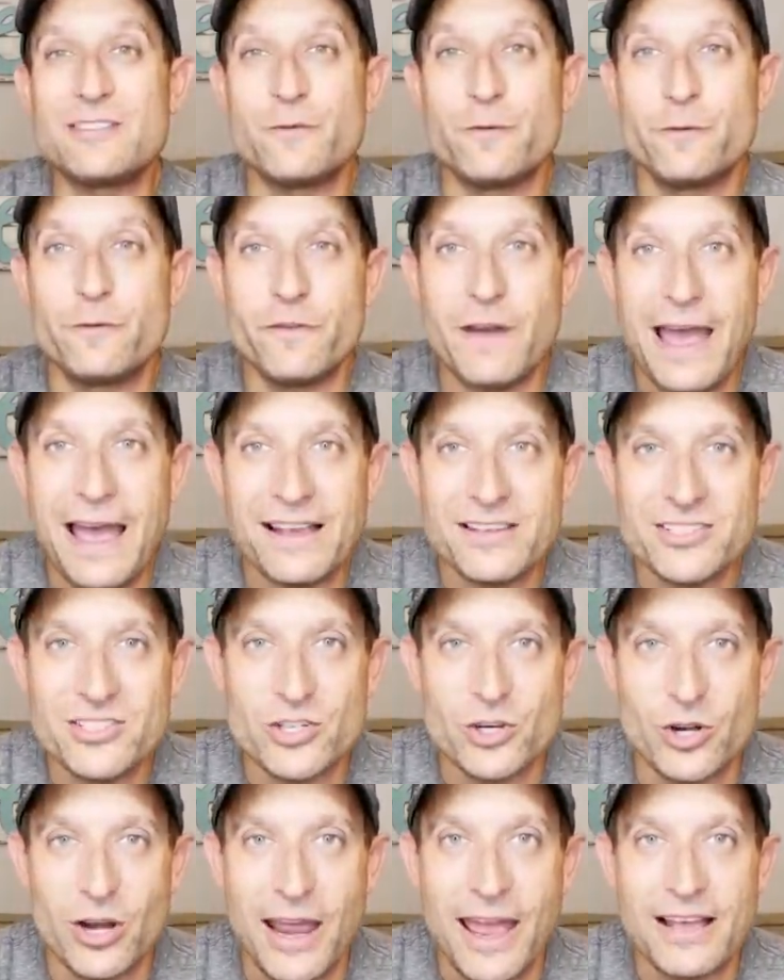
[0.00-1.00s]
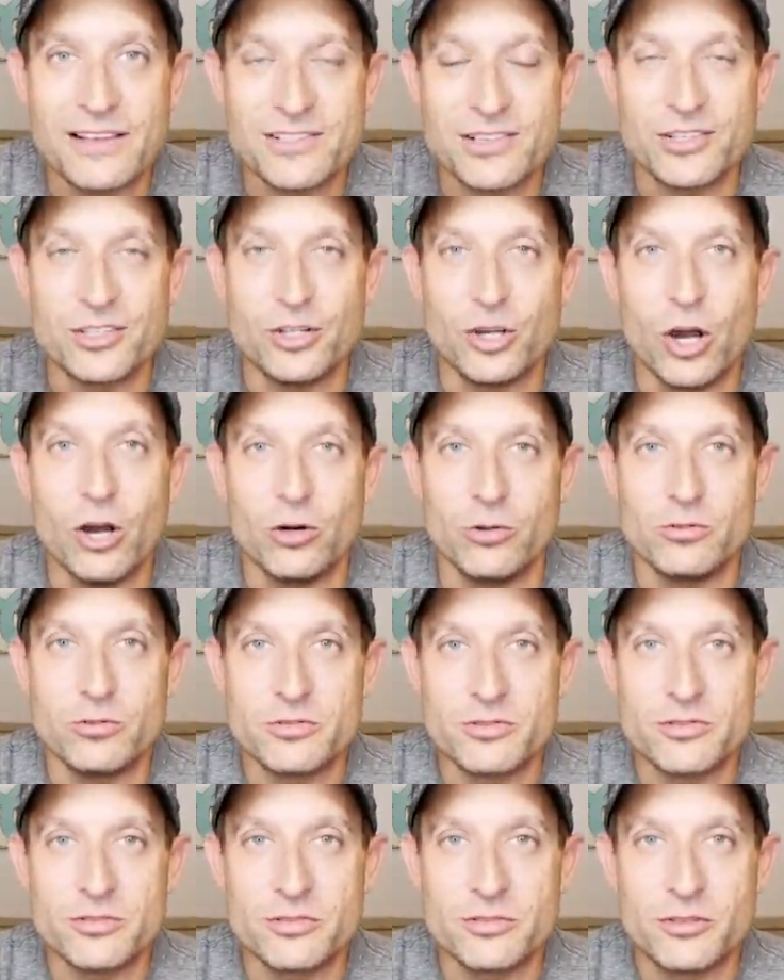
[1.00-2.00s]
faster as it
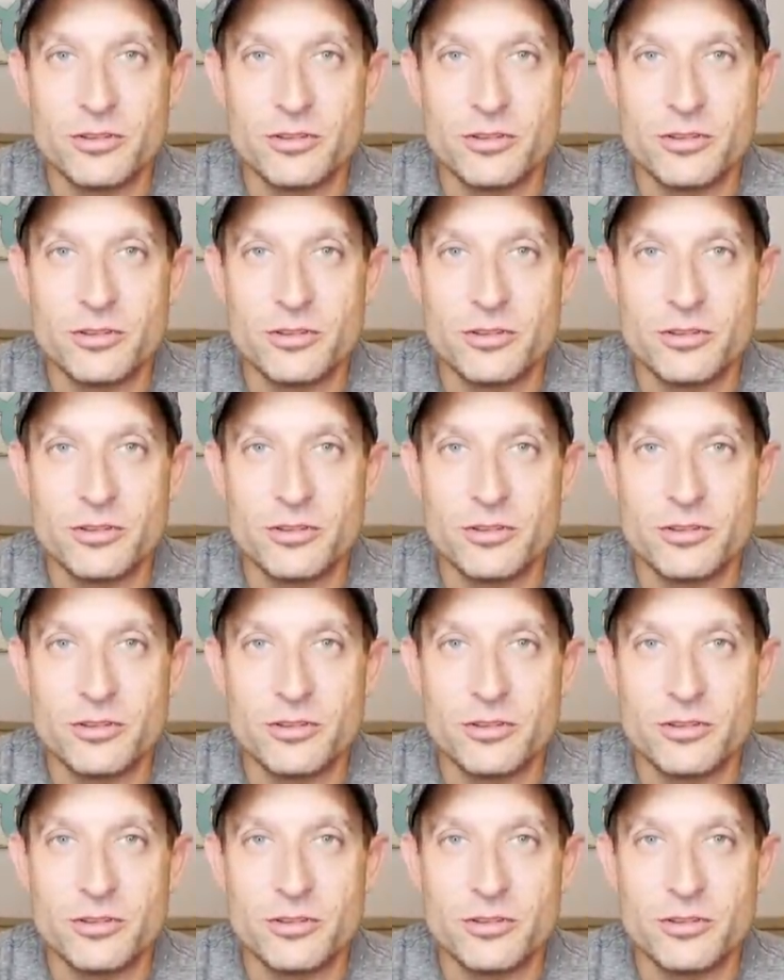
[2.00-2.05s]
goes.